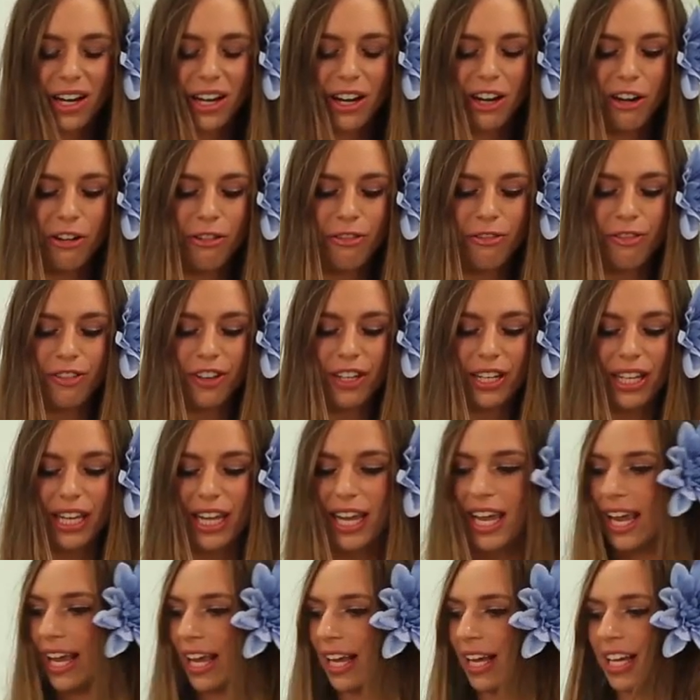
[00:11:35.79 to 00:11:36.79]
Our
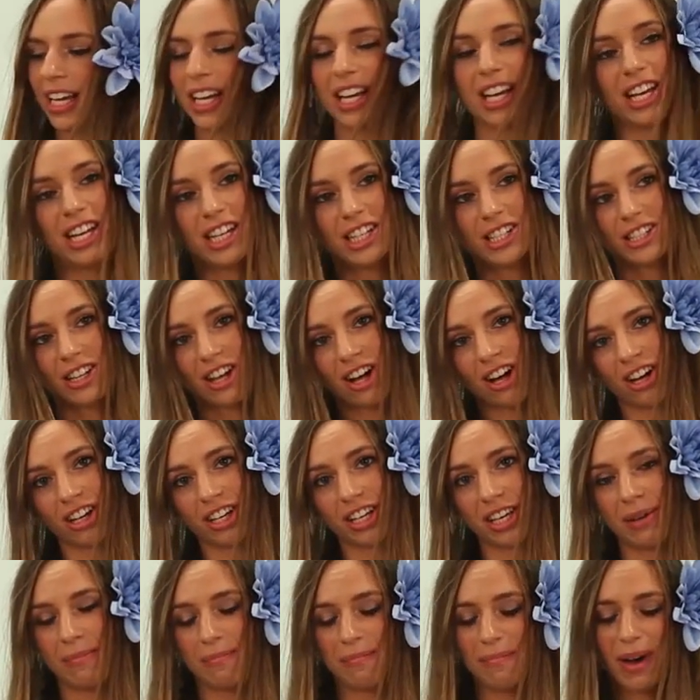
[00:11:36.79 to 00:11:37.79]
filling is all
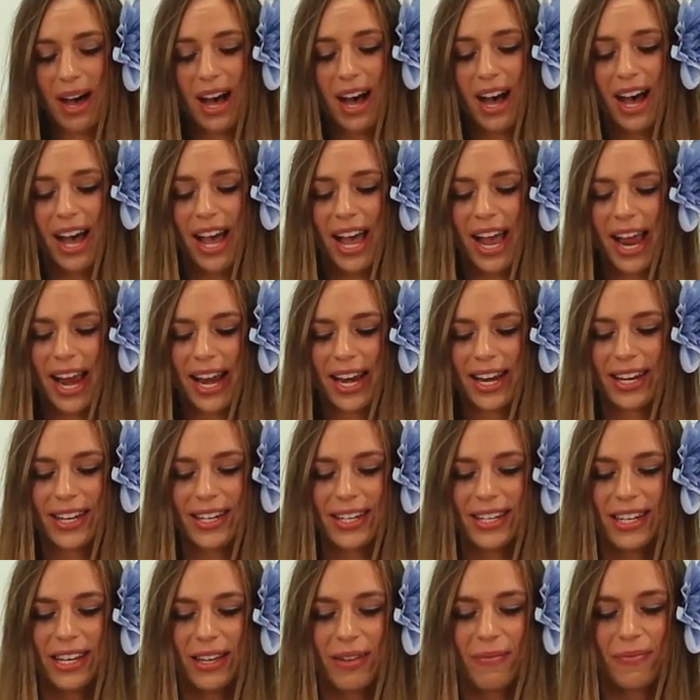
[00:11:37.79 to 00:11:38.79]

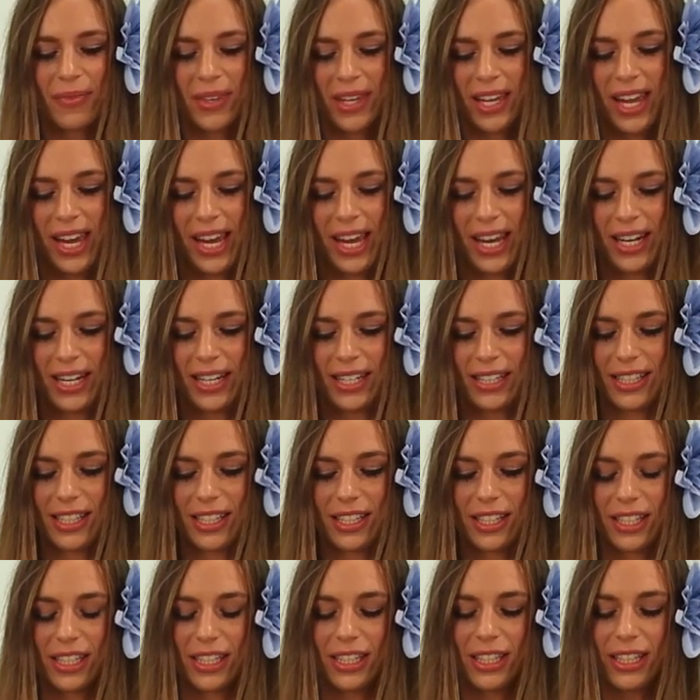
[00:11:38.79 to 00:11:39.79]
combined and it's
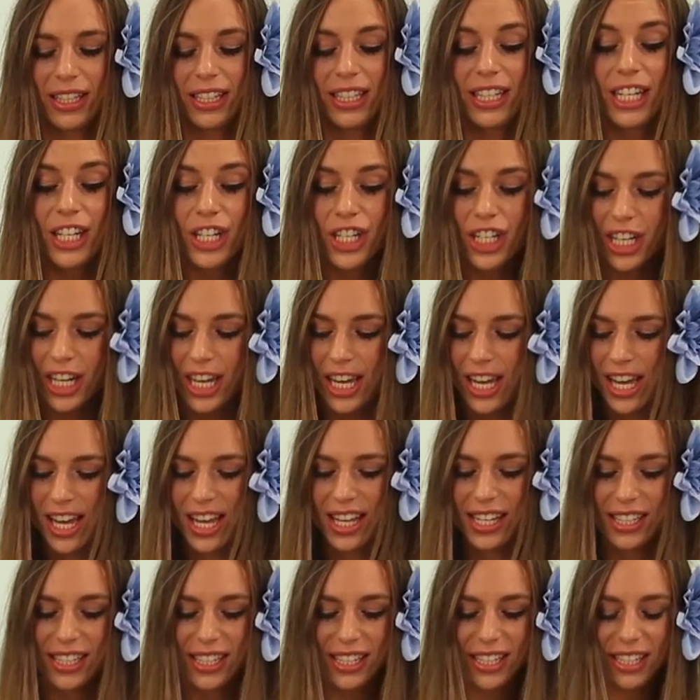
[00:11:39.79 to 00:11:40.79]
delicious.